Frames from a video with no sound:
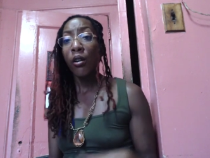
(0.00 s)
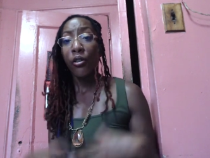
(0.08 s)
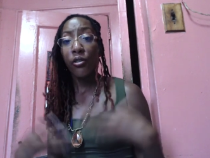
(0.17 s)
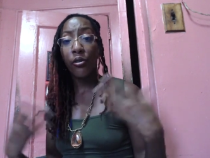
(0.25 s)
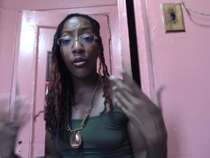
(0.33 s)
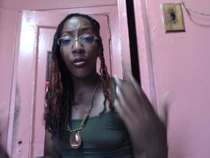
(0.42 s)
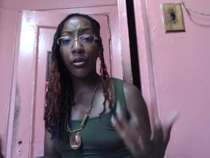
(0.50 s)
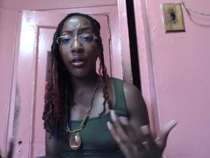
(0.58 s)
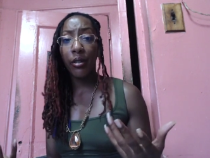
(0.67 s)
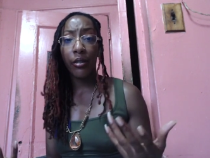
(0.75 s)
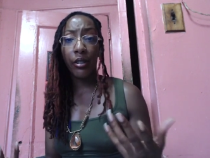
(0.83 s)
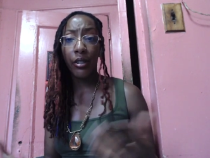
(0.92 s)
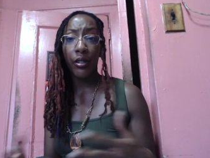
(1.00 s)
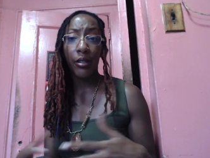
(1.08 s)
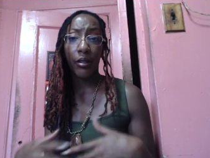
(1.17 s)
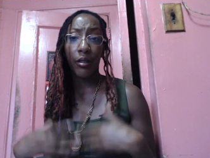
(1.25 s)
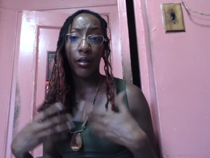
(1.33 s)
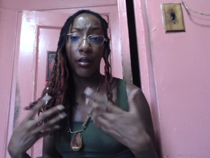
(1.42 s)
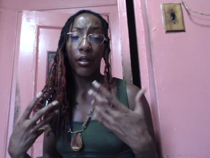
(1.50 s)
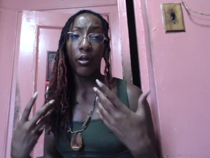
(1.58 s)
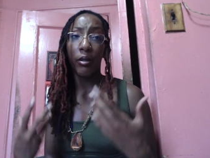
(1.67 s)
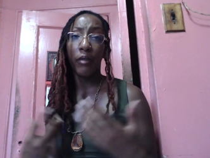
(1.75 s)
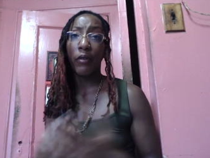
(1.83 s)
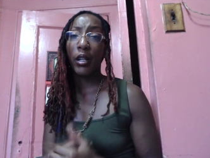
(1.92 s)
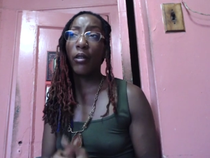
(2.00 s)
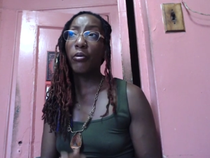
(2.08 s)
So this is a quick video.